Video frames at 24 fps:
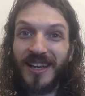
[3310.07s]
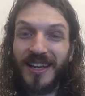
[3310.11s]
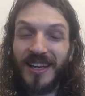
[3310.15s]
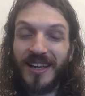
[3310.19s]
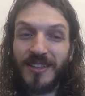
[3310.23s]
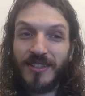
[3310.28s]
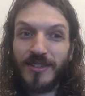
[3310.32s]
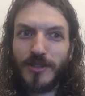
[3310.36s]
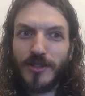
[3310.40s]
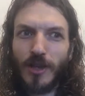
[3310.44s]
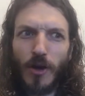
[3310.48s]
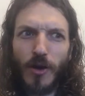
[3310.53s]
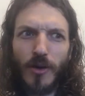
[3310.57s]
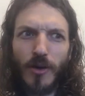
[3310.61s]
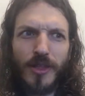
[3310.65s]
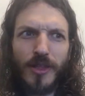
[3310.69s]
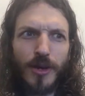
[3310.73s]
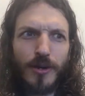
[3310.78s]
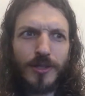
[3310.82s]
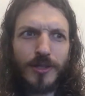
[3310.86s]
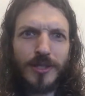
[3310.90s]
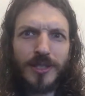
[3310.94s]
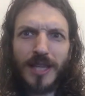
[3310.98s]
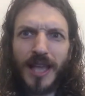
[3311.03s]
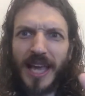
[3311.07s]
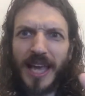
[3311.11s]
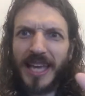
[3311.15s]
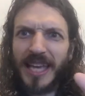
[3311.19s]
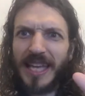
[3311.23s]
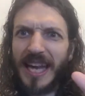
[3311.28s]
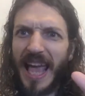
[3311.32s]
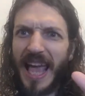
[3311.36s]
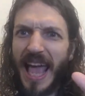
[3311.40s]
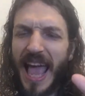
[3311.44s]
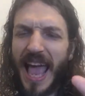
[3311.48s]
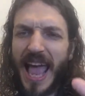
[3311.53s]
So there's like
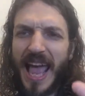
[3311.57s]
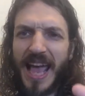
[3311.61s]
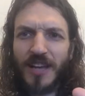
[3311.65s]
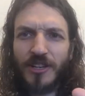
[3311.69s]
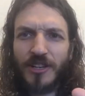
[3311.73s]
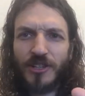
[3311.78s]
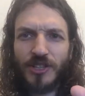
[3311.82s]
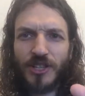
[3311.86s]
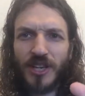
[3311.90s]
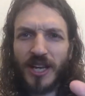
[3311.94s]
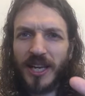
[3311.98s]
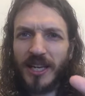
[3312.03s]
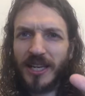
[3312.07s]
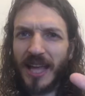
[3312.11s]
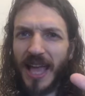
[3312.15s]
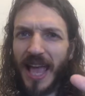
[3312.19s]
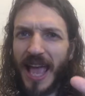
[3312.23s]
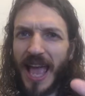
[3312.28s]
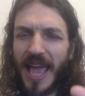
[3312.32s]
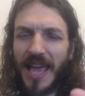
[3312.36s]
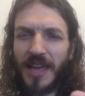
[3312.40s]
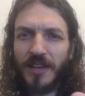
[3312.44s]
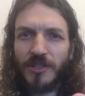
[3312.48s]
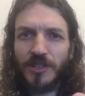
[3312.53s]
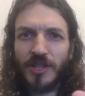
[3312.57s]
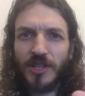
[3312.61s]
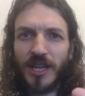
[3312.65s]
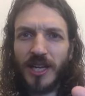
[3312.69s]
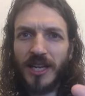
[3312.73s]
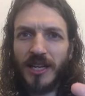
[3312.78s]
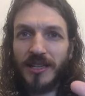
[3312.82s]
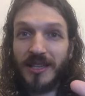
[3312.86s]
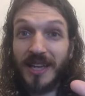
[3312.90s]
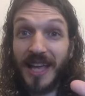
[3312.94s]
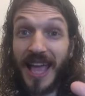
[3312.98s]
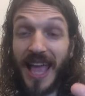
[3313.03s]
an ancient,
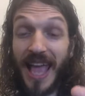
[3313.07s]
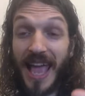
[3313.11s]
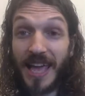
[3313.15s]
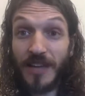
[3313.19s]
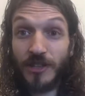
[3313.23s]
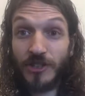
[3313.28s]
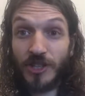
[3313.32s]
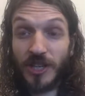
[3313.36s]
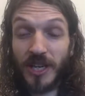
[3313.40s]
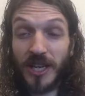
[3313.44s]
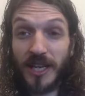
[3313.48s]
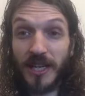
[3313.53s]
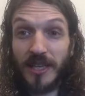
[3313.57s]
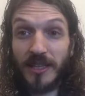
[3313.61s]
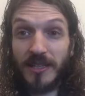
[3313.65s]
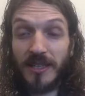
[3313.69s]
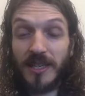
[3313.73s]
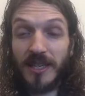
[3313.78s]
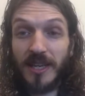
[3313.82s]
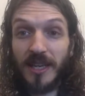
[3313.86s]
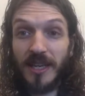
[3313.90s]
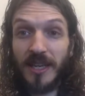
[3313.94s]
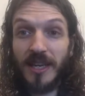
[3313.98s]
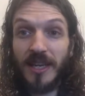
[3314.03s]
ancient, ancient,